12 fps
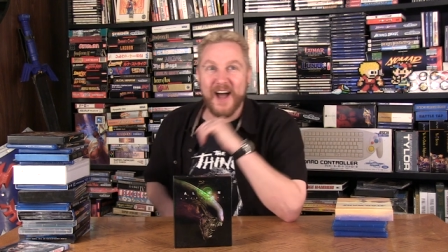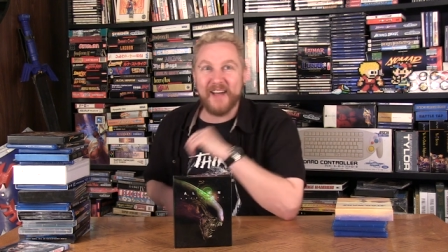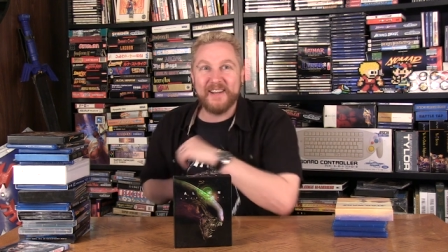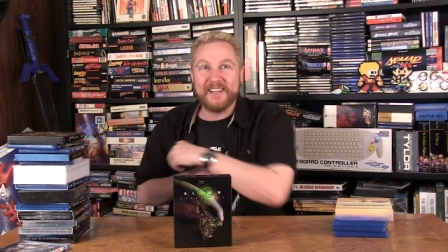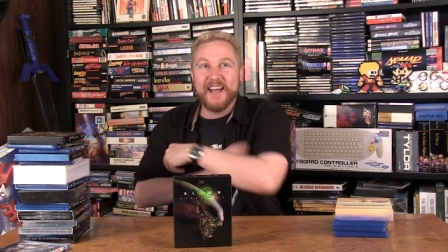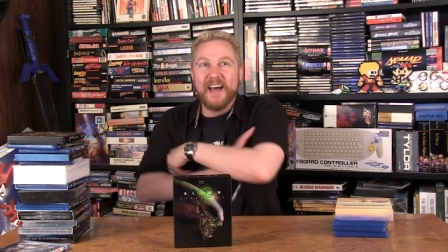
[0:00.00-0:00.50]

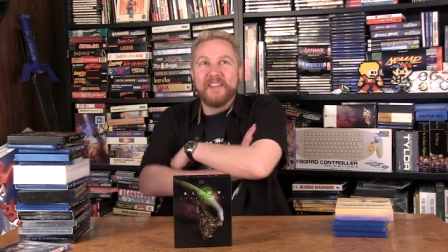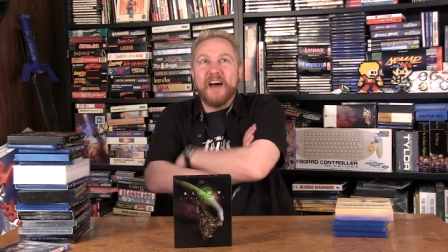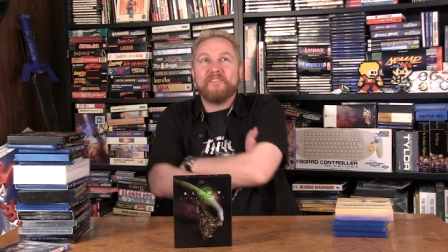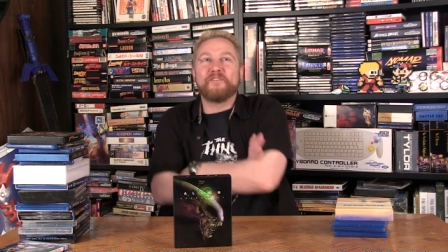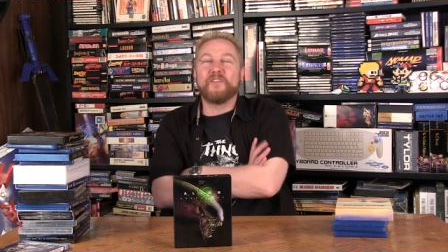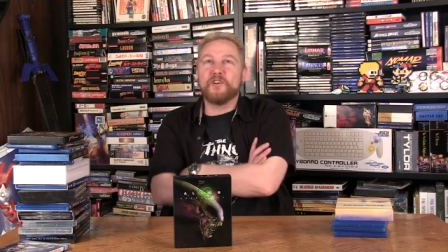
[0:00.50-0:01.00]
I mean,
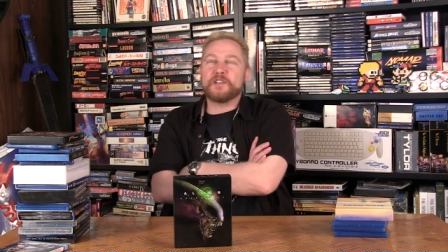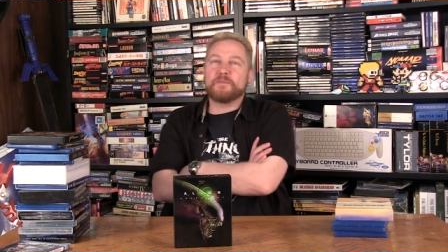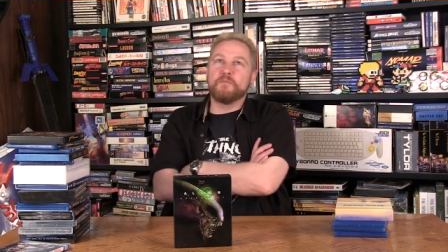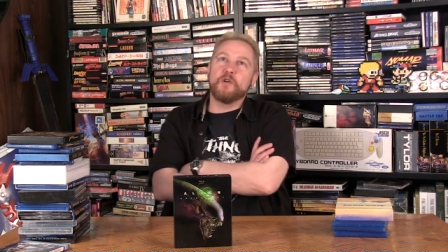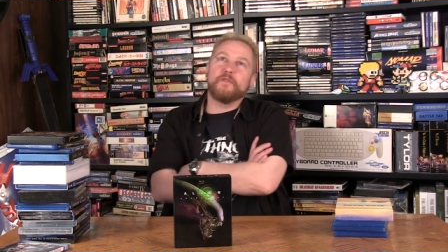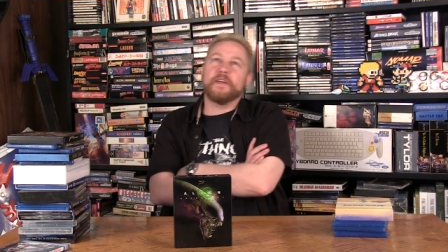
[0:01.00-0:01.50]
that first
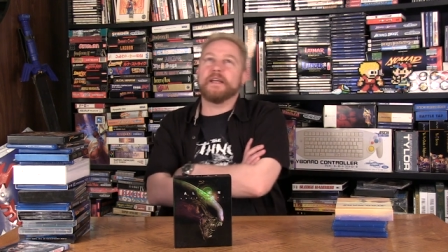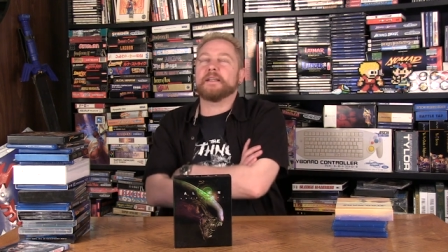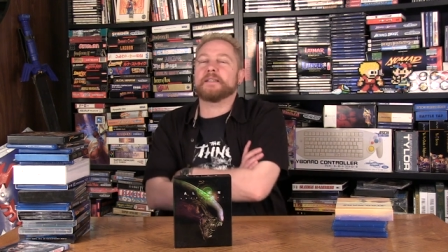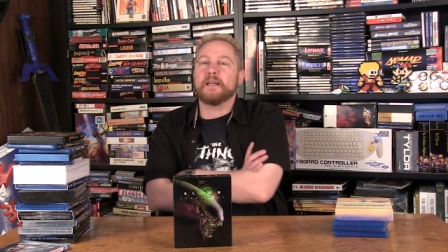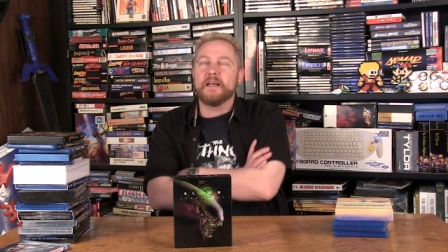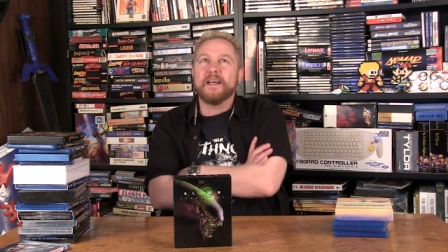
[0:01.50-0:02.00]
movie,
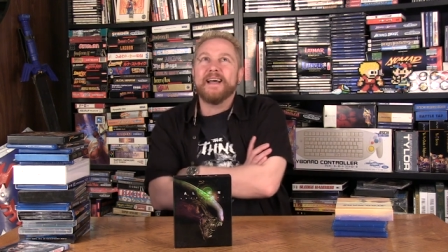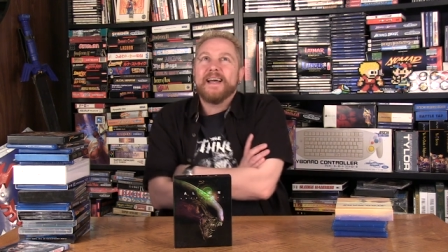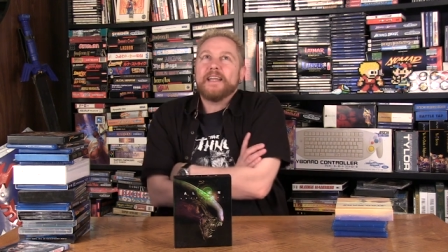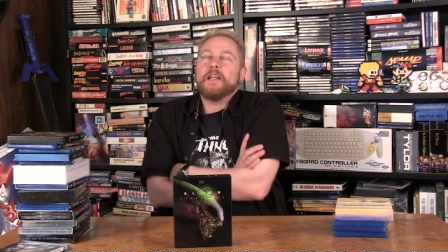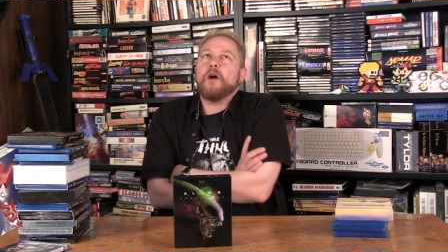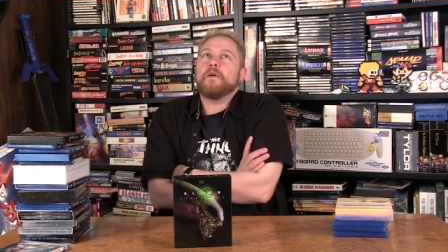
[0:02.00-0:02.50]
and
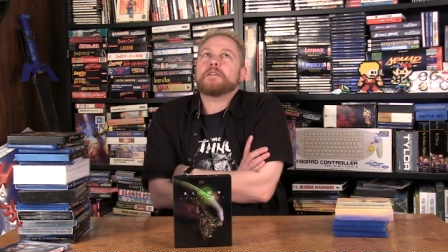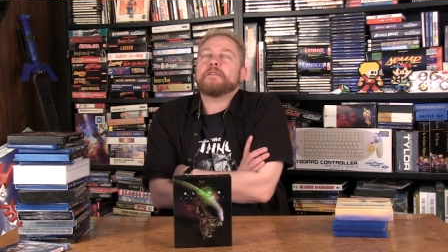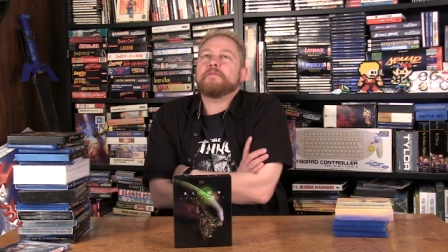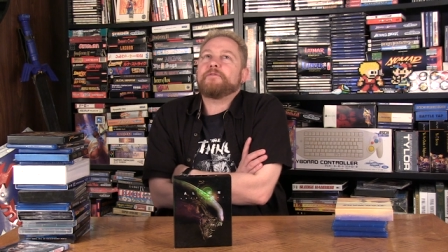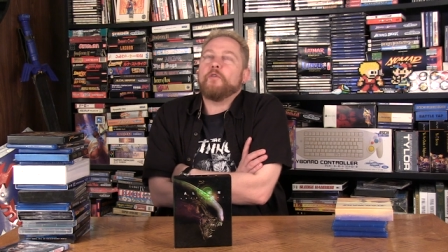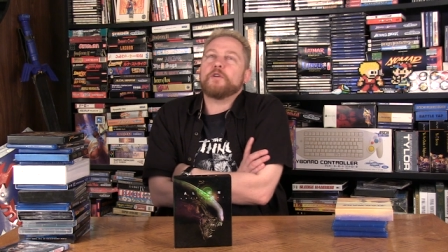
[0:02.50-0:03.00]
you know, it's
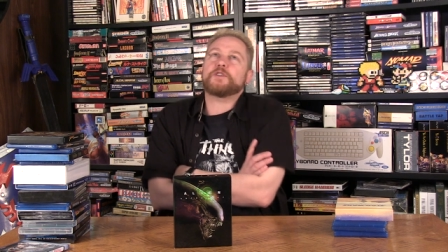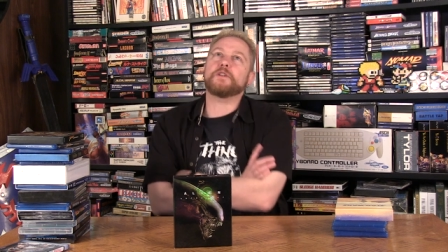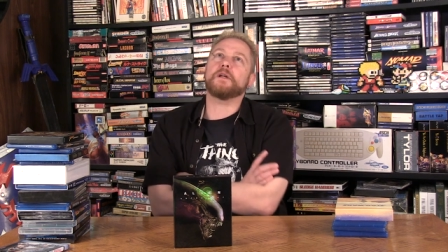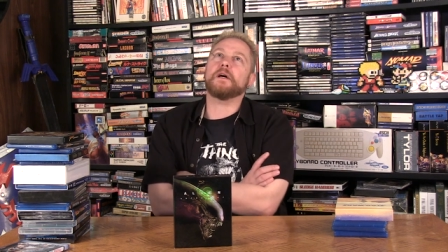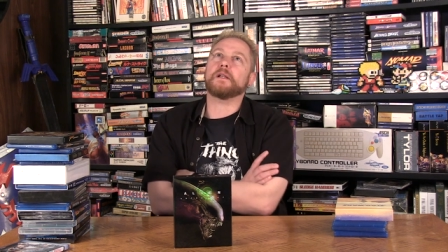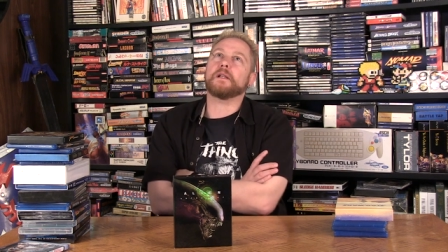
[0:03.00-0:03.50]

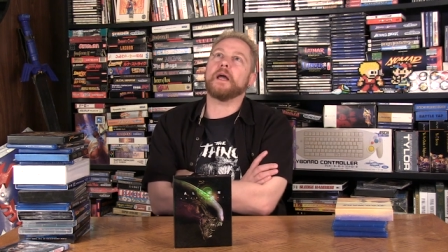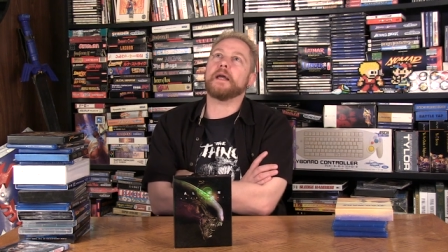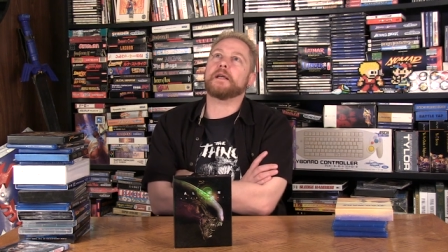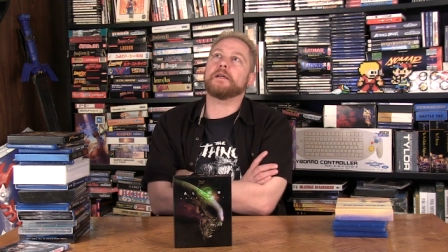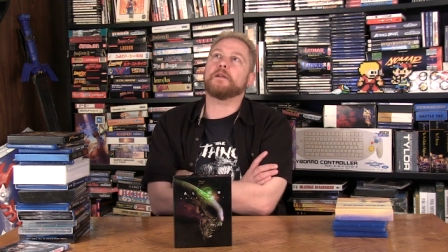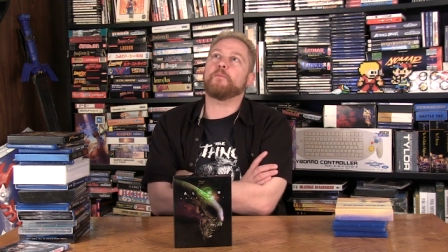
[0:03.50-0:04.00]
unfortunate,
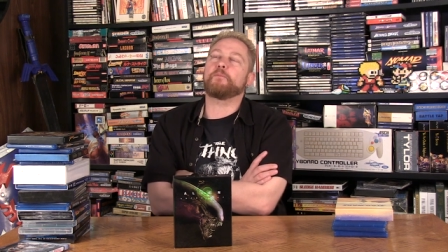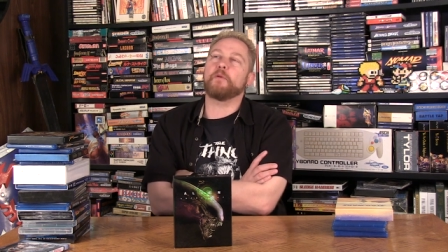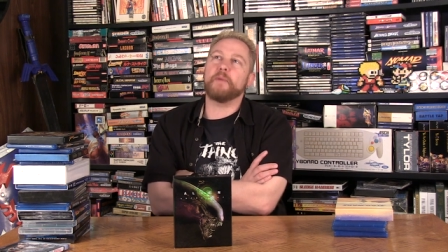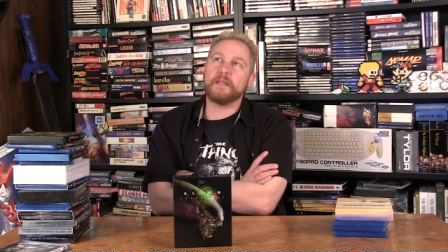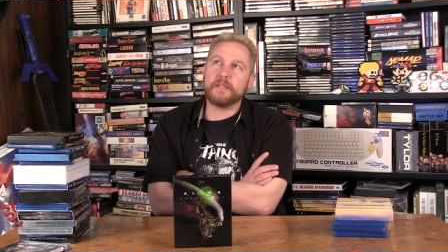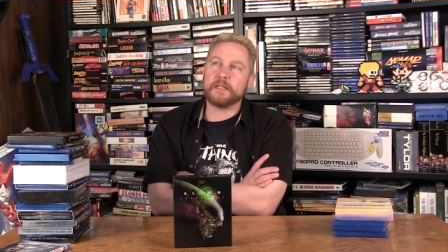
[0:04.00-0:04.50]
like, you know,
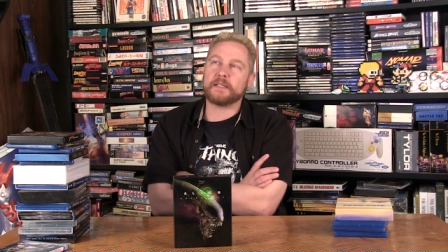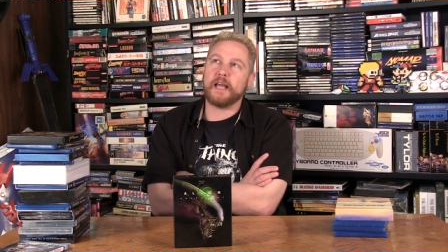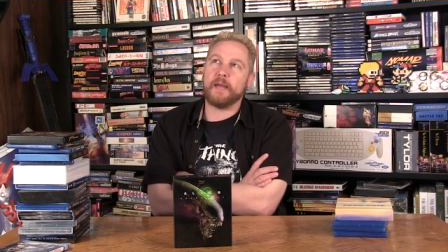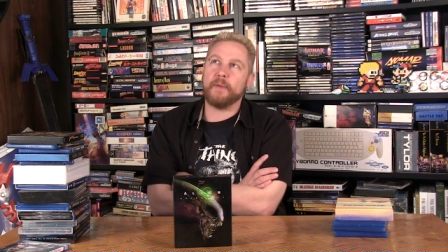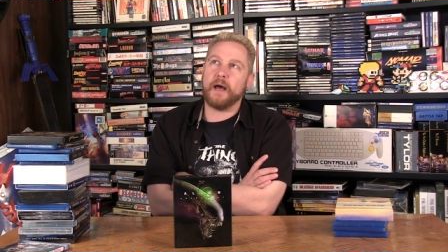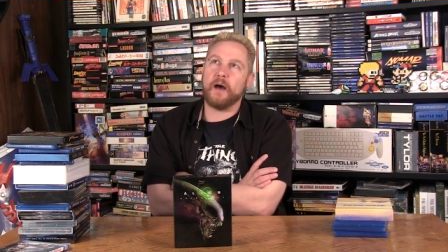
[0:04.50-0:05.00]
Prometheus
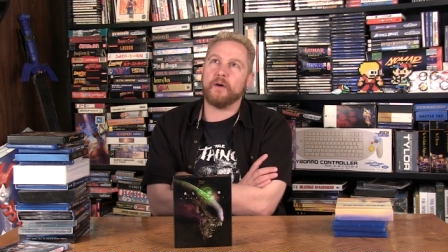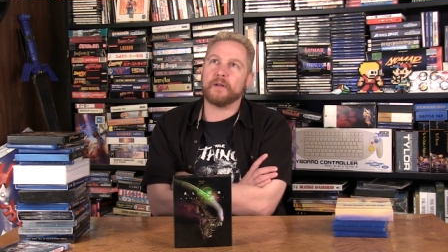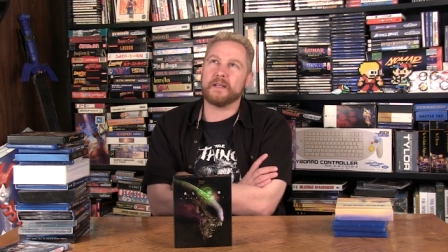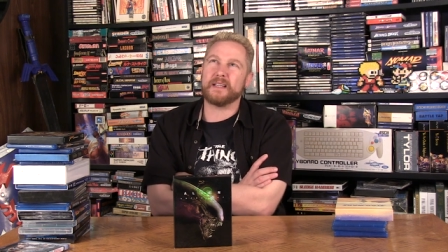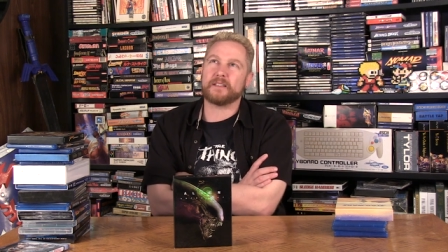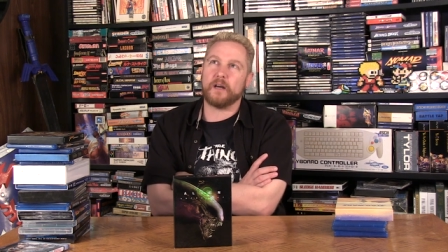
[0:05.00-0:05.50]
came out
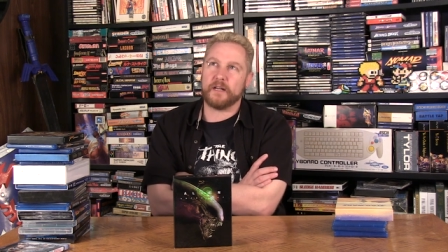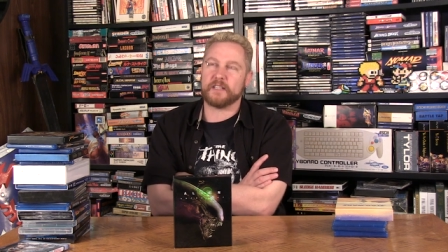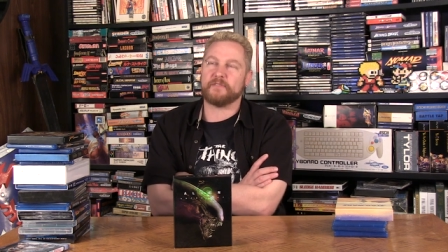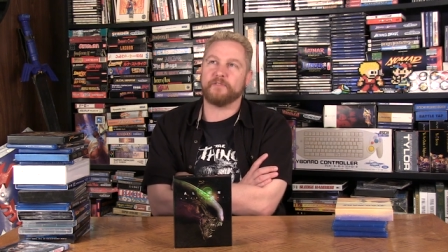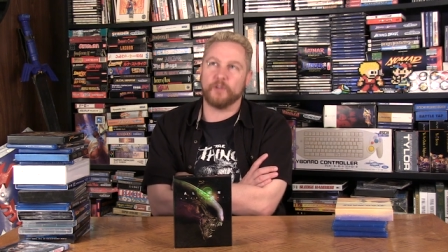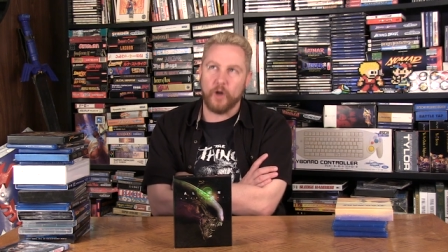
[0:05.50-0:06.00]
and it's got
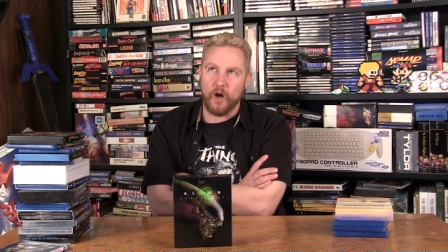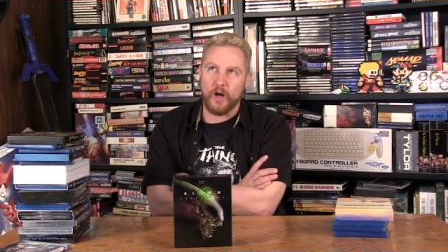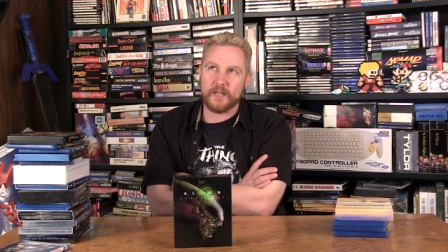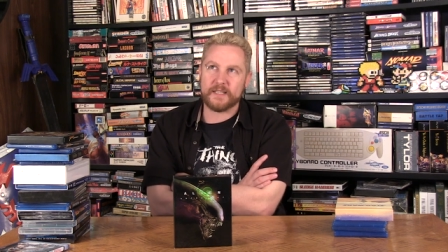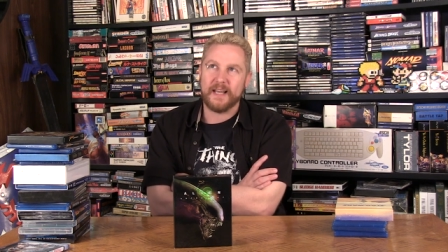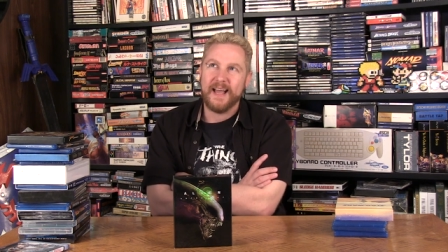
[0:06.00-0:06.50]
its
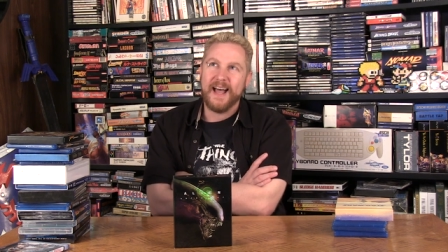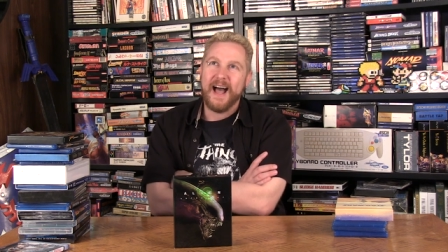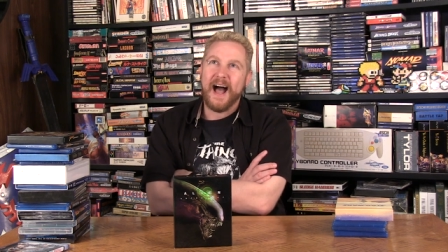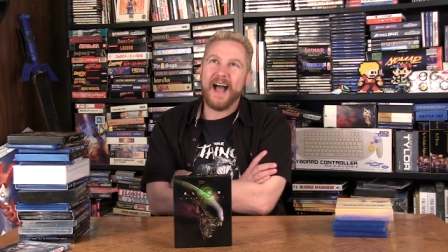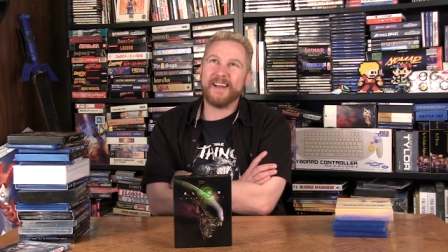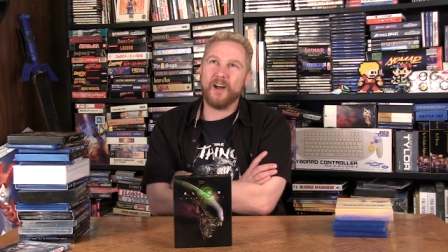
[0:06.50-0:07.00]
flaws
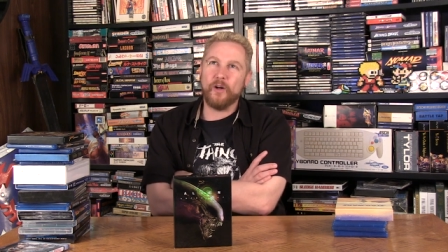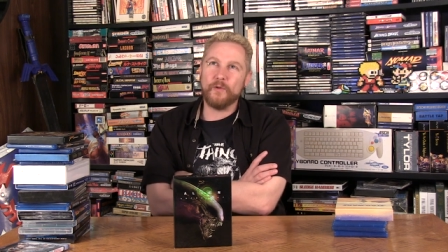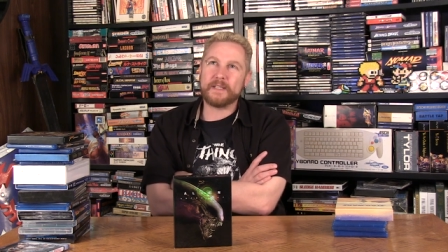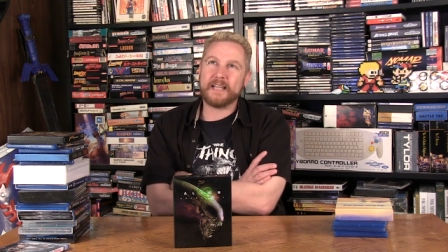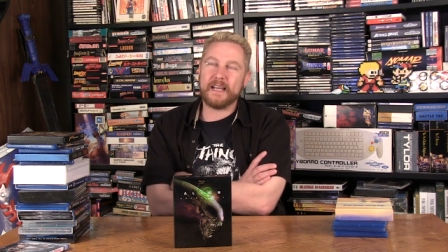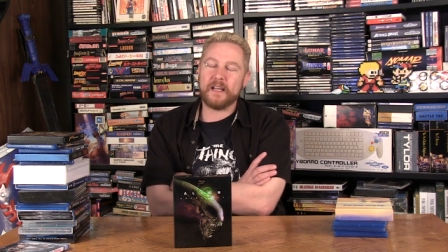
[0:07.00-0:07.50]
it
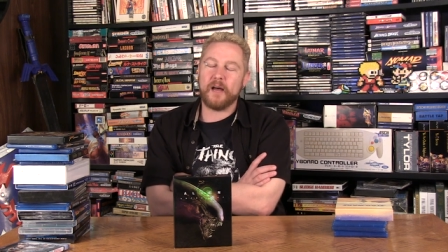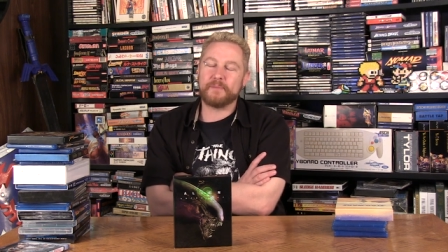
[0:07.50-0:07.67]
always kind of